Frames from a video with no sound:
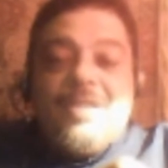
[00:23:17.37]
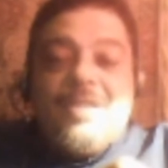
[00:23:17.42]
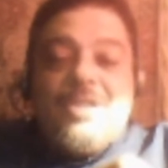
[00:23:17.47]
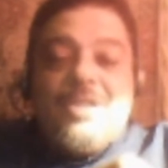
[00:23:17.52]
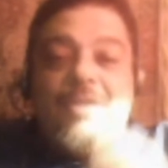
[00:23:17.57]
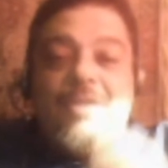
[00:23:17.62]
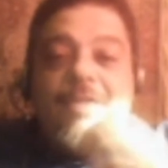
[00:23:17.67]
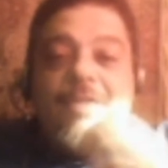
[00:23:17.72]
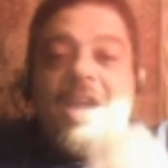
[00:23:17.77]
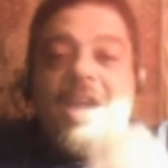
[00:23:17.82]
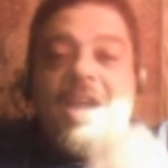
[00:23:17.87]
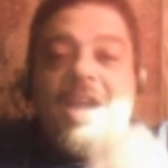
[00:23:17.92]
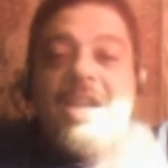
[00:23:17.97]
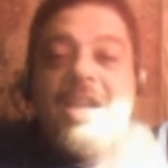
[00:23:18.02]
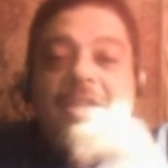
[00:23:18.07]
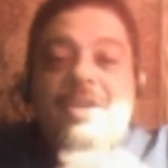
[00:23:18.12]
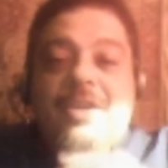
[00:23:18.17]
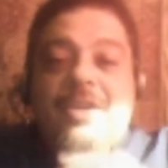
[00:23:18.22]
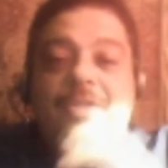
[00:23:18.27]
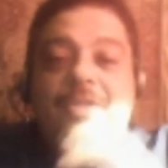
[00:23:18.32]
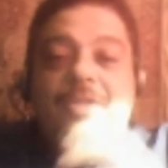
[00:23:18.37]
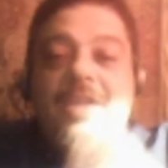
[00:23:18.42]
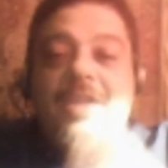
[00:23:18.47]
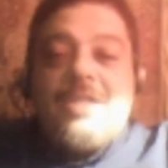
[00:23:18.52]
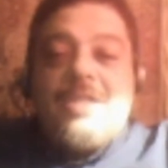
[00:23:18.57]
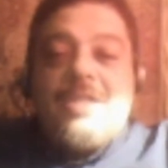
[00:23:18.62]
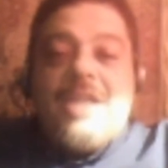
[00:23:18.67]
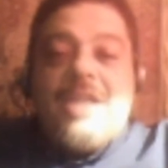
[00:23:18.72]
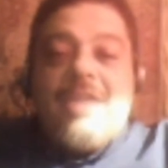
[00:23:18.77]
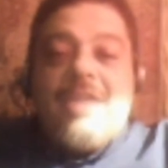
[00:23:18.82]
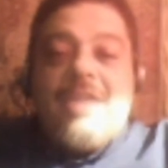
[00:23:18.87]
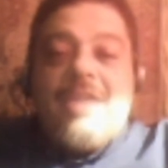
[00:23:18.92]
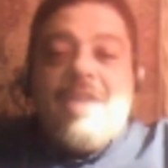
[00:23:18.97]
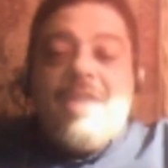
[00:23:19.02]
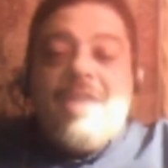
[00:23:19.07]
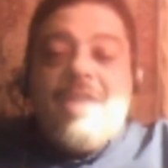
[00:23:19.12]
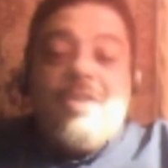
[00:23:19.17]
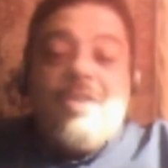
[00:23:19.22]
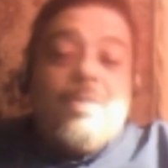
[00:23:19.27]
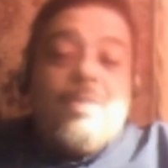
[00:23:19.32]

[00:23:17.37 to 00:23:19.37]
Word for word: So finding little things like that,